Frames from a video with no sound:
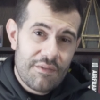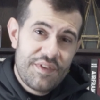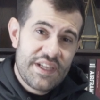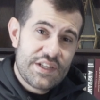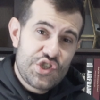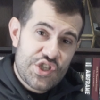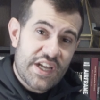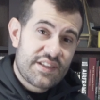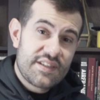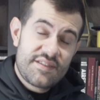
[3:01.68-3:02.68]
of the
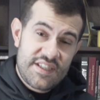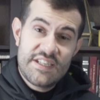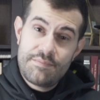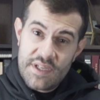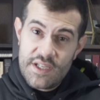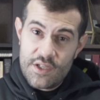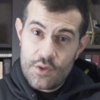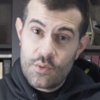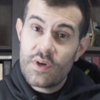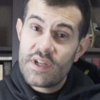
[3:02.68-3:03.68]
injected
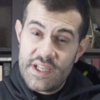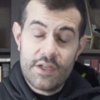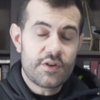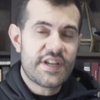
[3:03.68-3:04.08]
TPU heel